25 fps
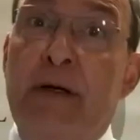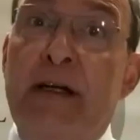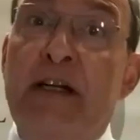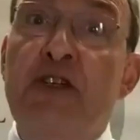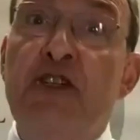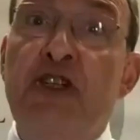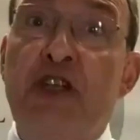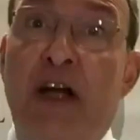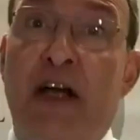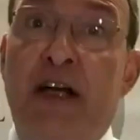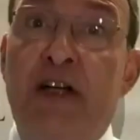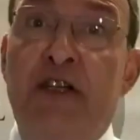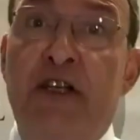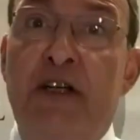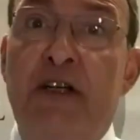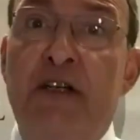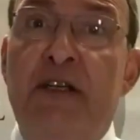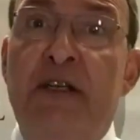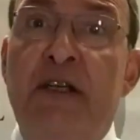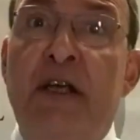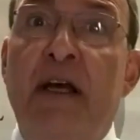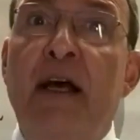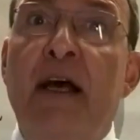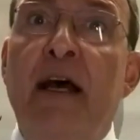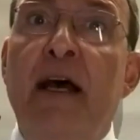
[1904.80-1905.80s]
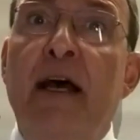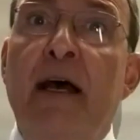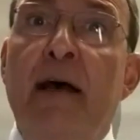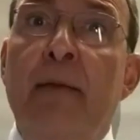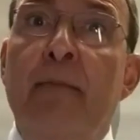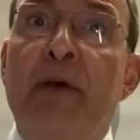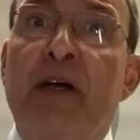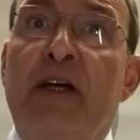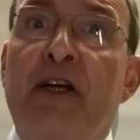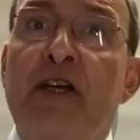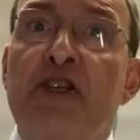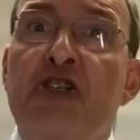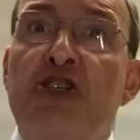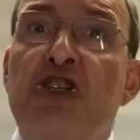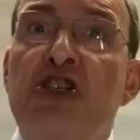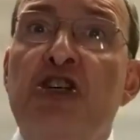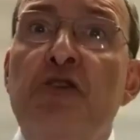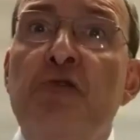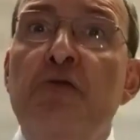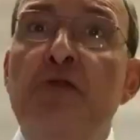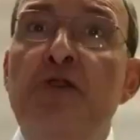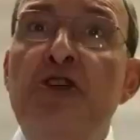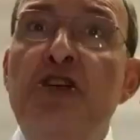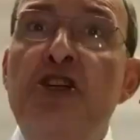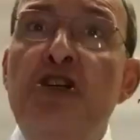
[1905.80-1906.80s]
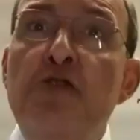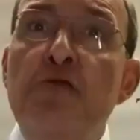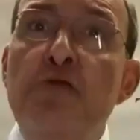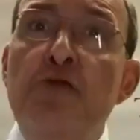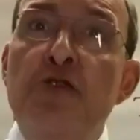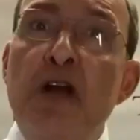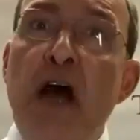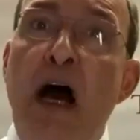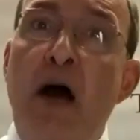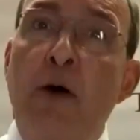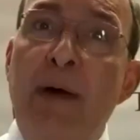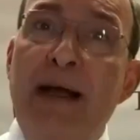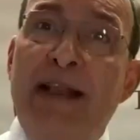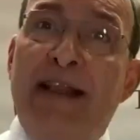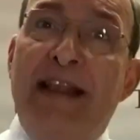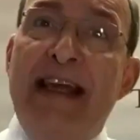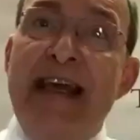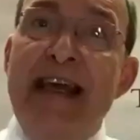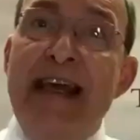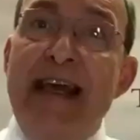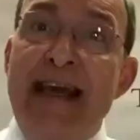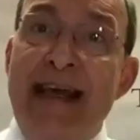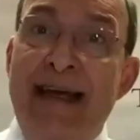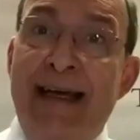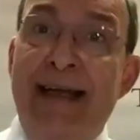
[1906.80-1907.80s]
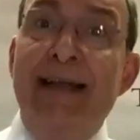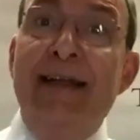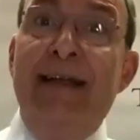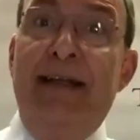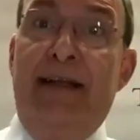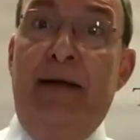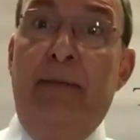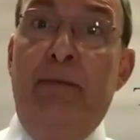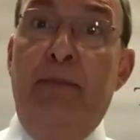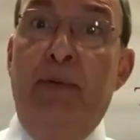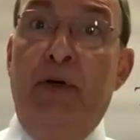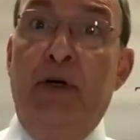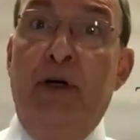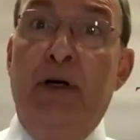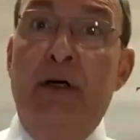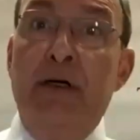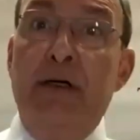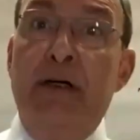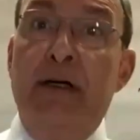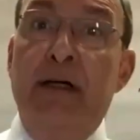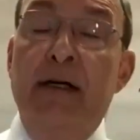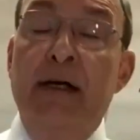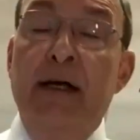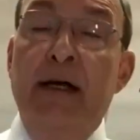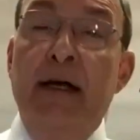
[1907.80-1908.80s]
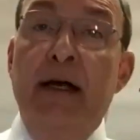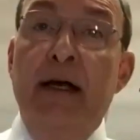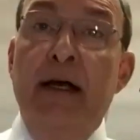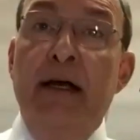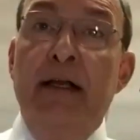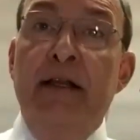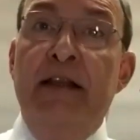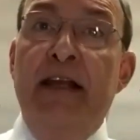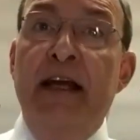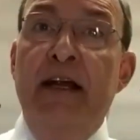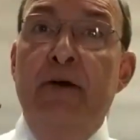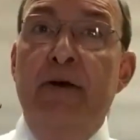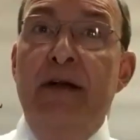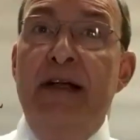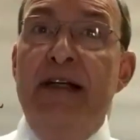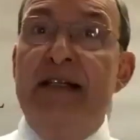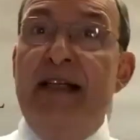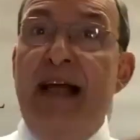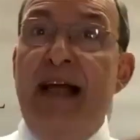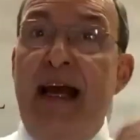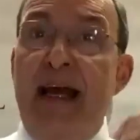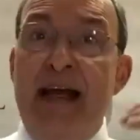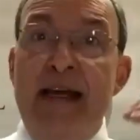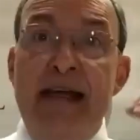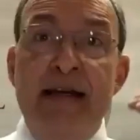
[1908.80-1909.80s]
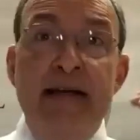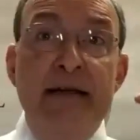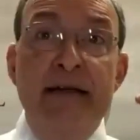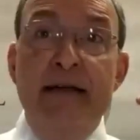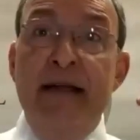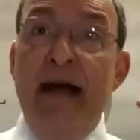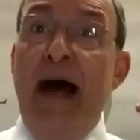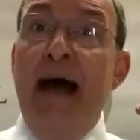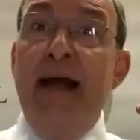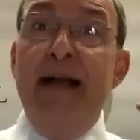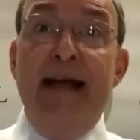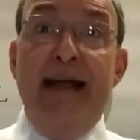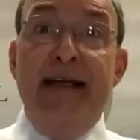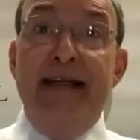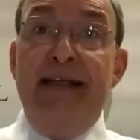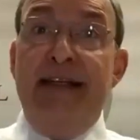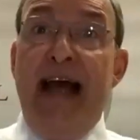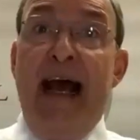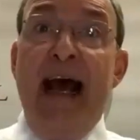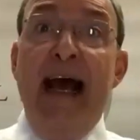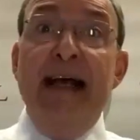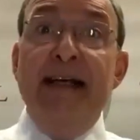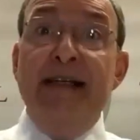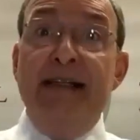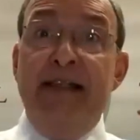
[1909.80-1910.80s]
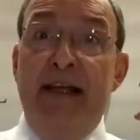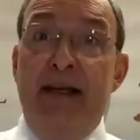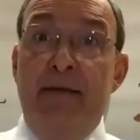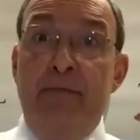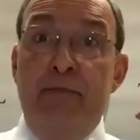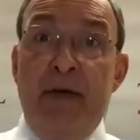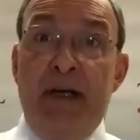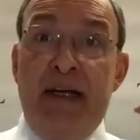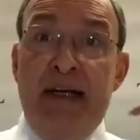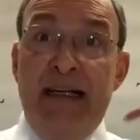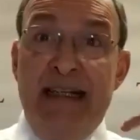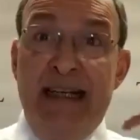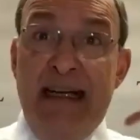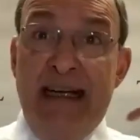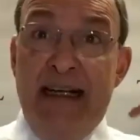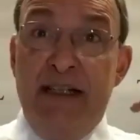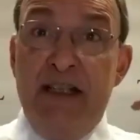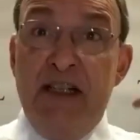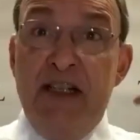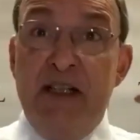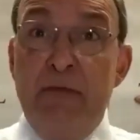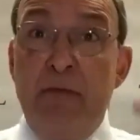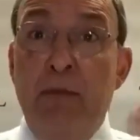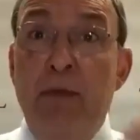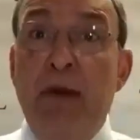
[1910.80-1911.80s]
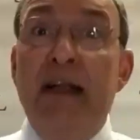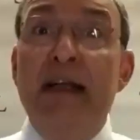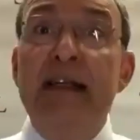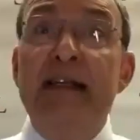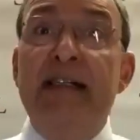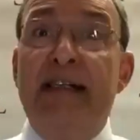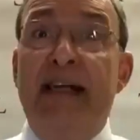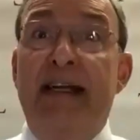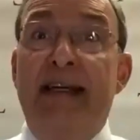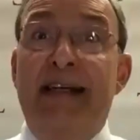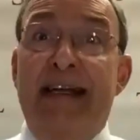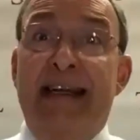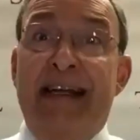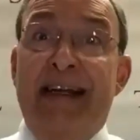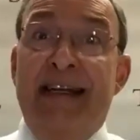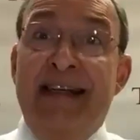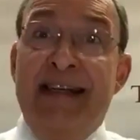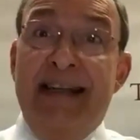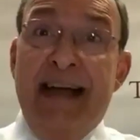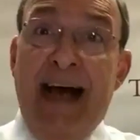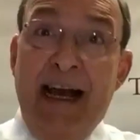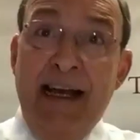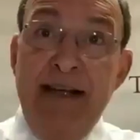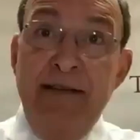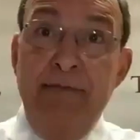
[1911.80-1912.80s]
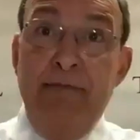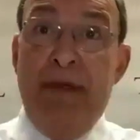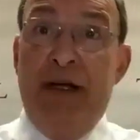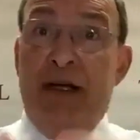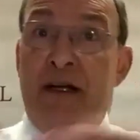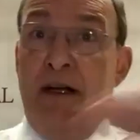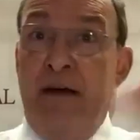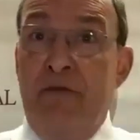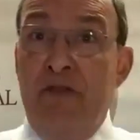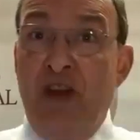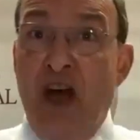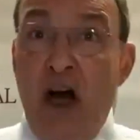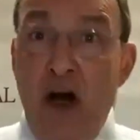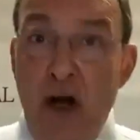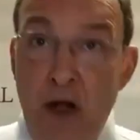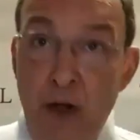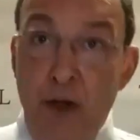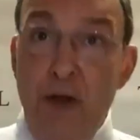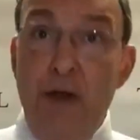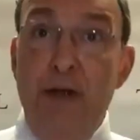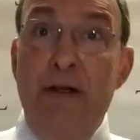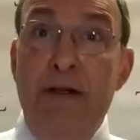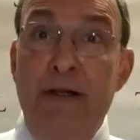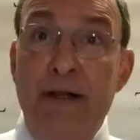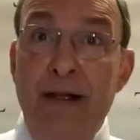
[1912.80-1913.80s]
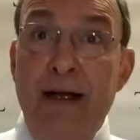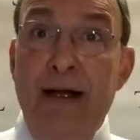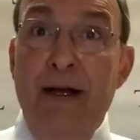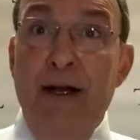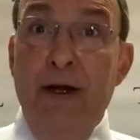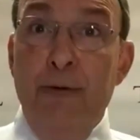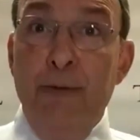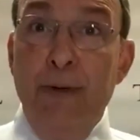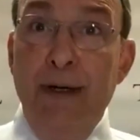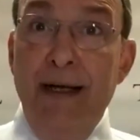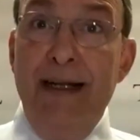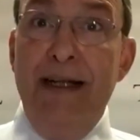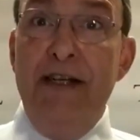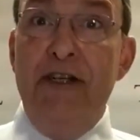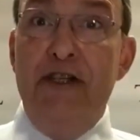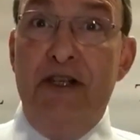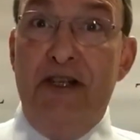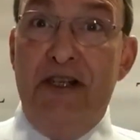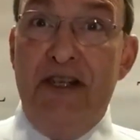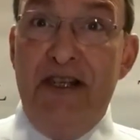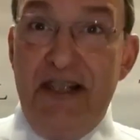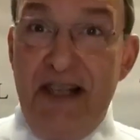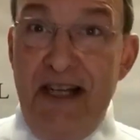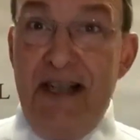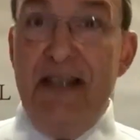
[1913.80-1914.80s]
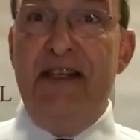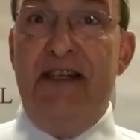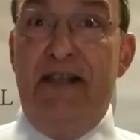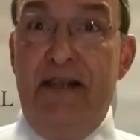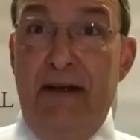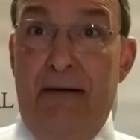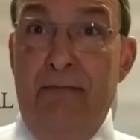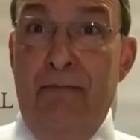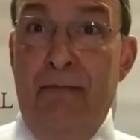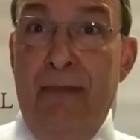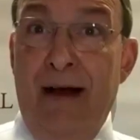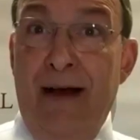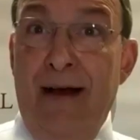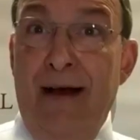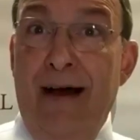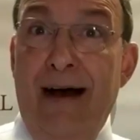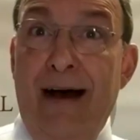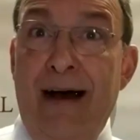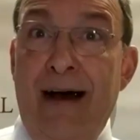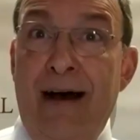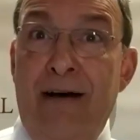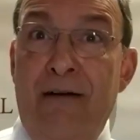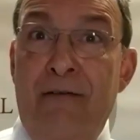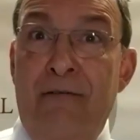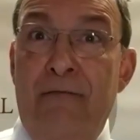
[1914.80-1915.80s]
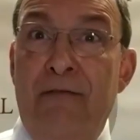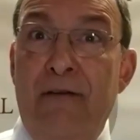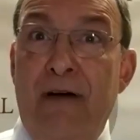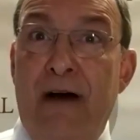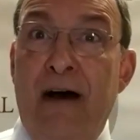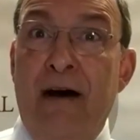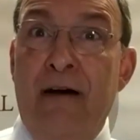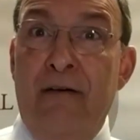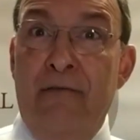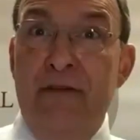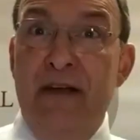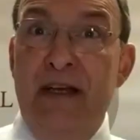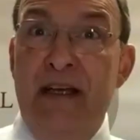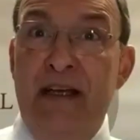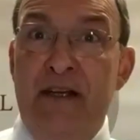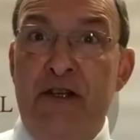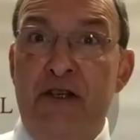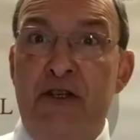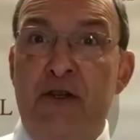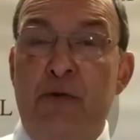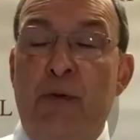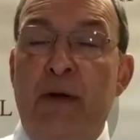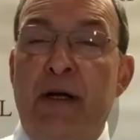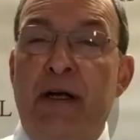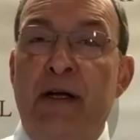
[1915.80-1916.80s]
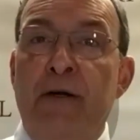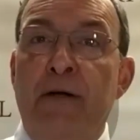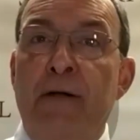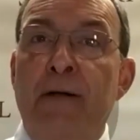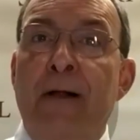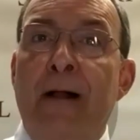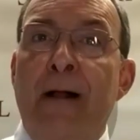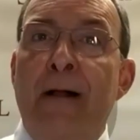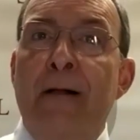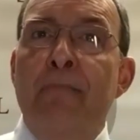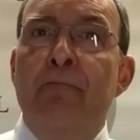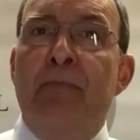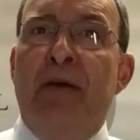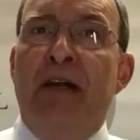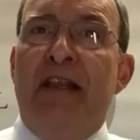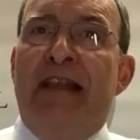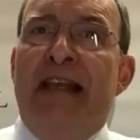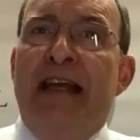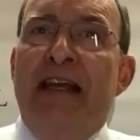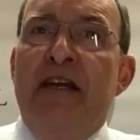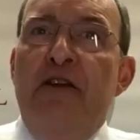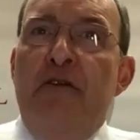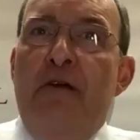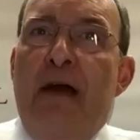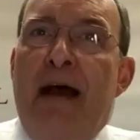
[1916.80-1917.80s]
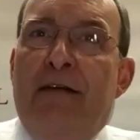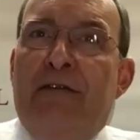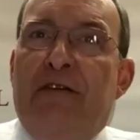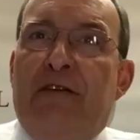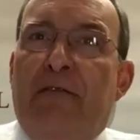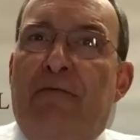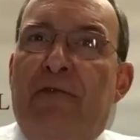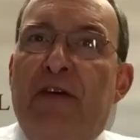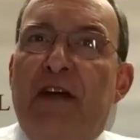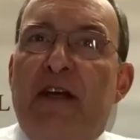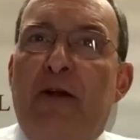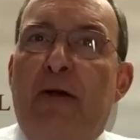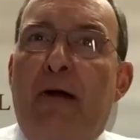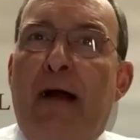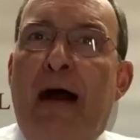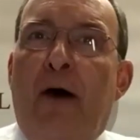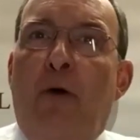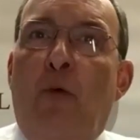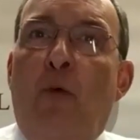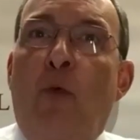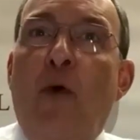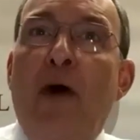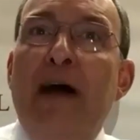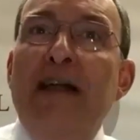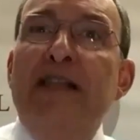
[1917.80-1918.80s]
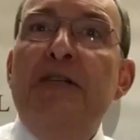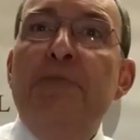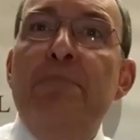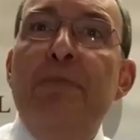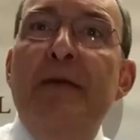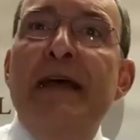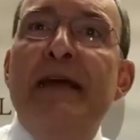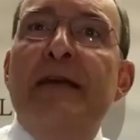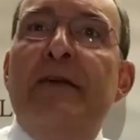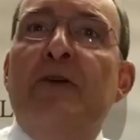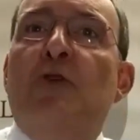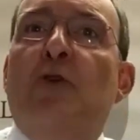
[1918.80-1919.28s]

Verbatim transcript: in Judges because yeah. you, you know at the end of the book, there is a not a tacit, but an explicit indictment of the whole religious system mm-hmm. of, of Israel. But then you have to figure out what's being